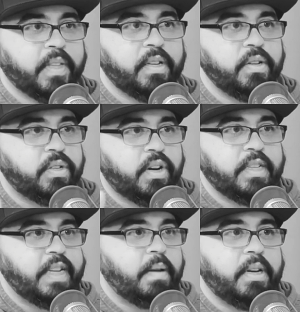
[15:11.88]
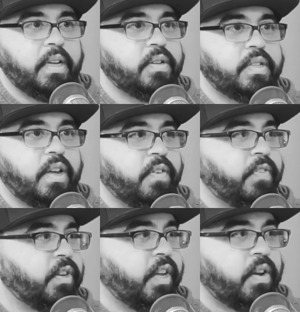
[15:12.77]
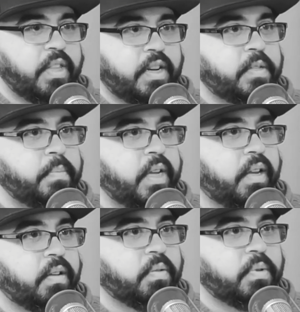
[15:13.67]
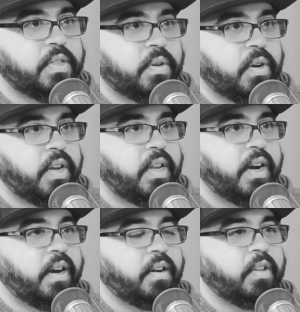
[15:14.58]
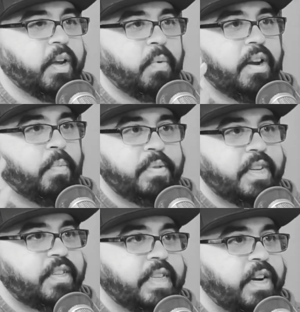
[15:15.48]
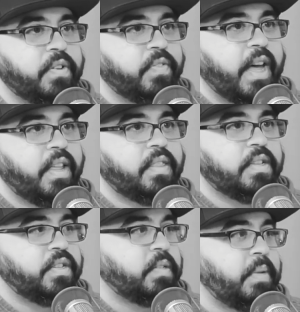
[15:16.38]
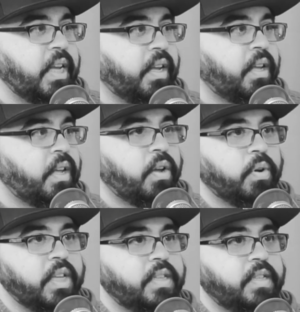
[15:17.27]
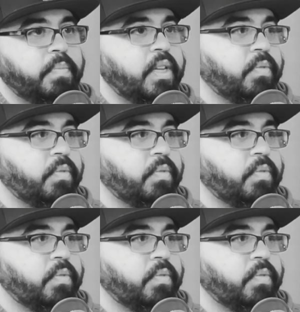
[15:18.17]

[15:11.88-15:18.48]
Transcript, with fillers: and you start examining yourself and you're like, oh, that is me. What's going on there? Like, why did, why was I scared of that? That's just me. Or that's something